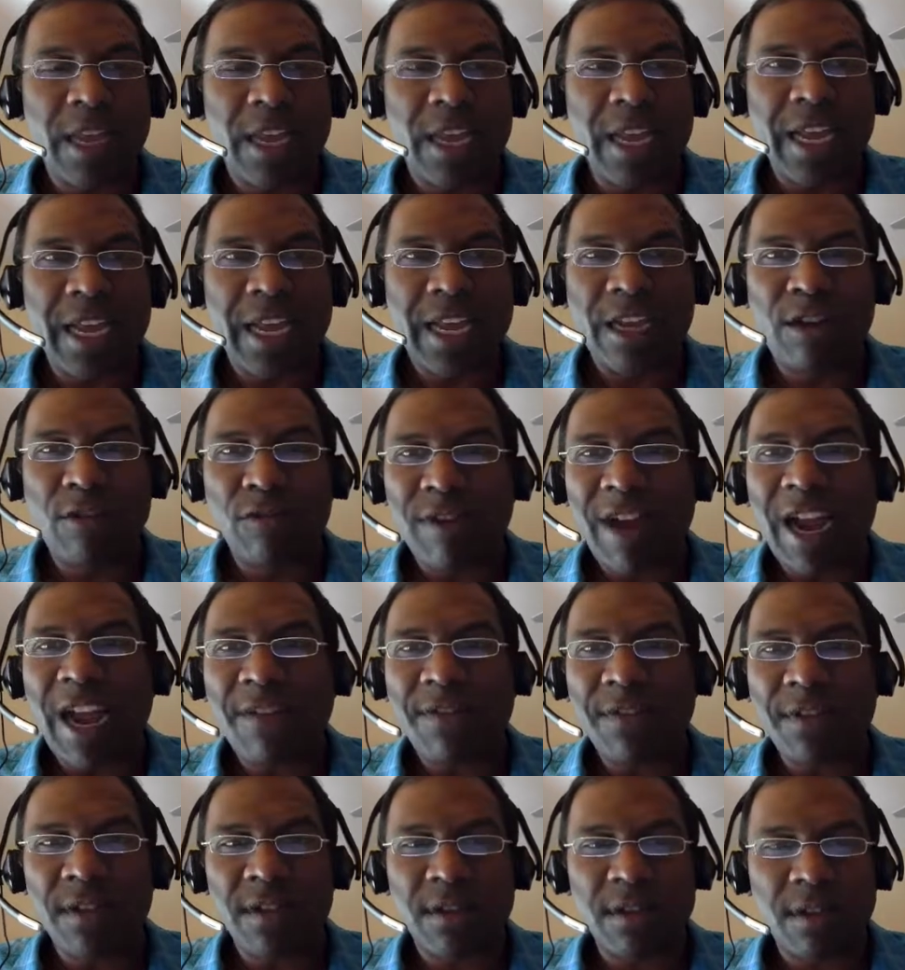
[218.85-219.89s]
a
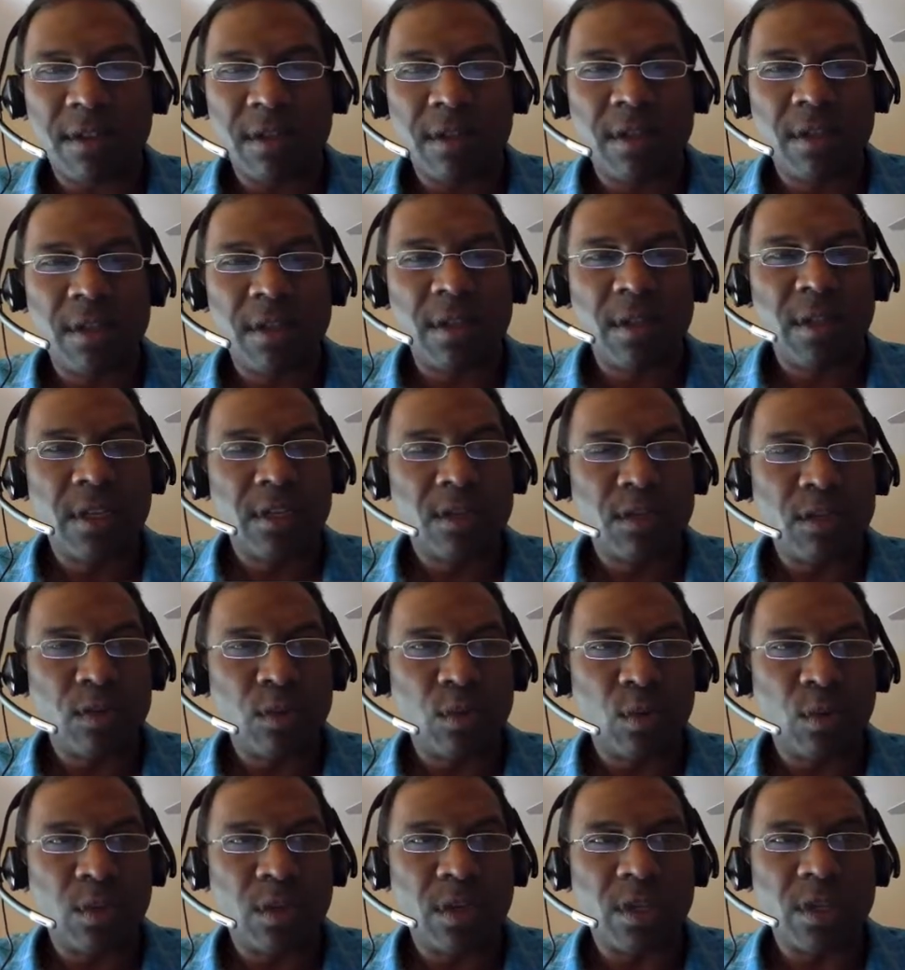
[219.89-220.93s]
graphical
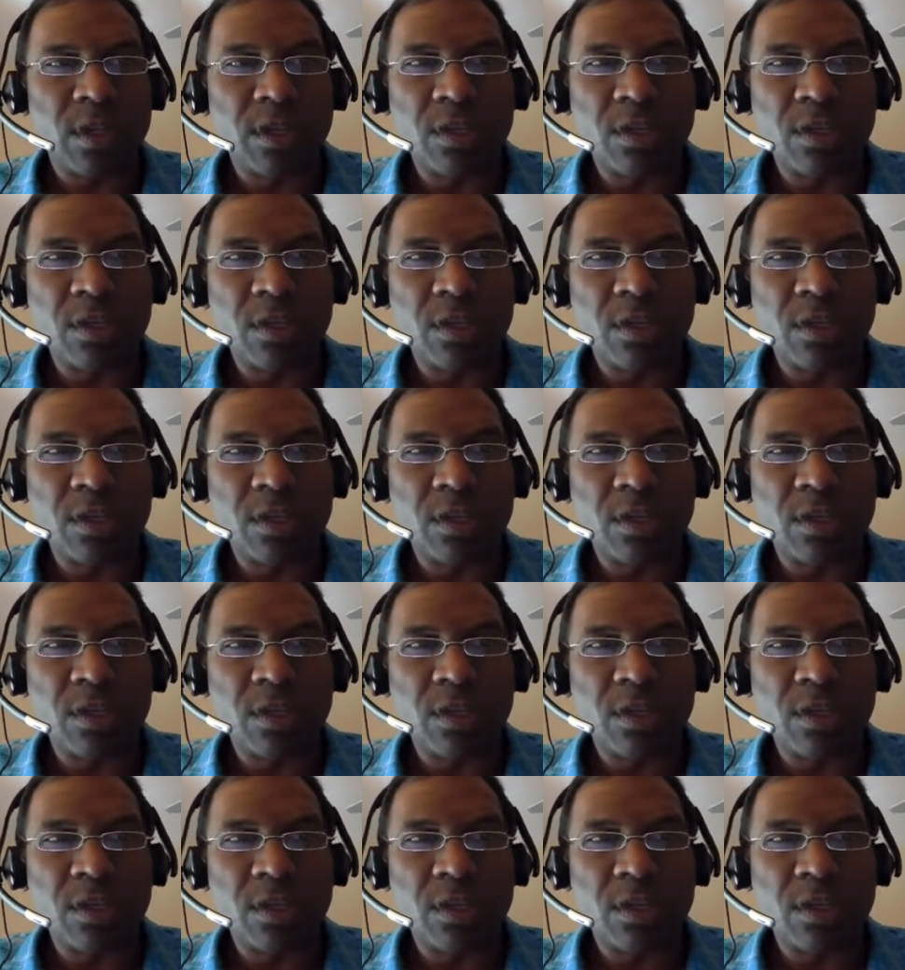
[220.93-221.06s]
tool